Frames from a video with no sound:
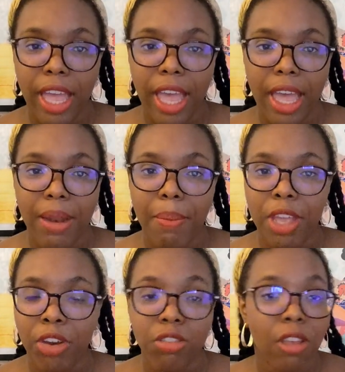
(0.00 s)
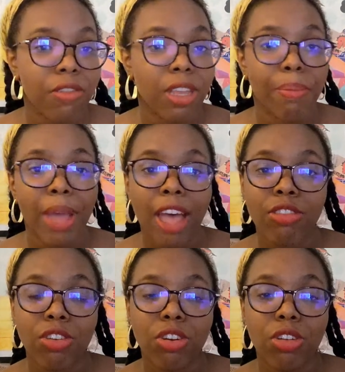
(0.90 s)
and make ourselves the
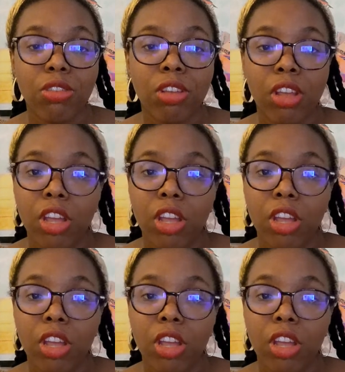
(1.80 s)
ambassadors,